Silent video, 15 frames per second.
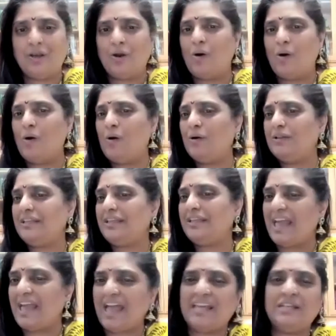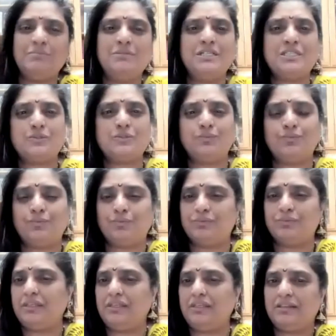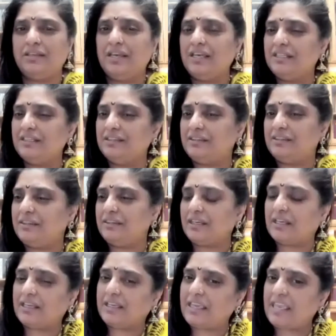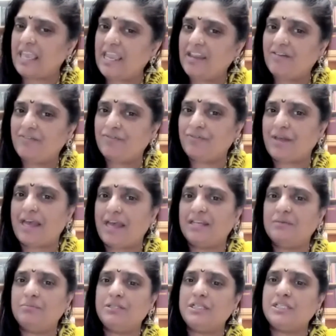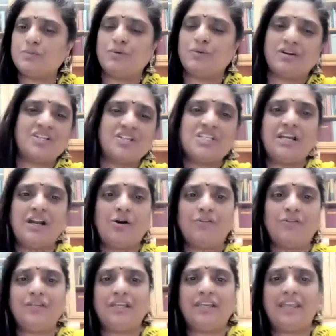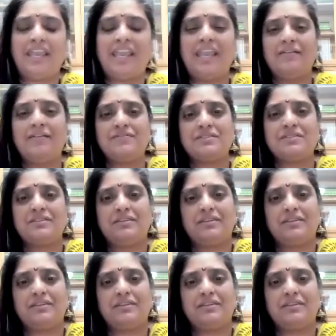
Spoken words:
All the animals, the cave animals were rushing out of the caves.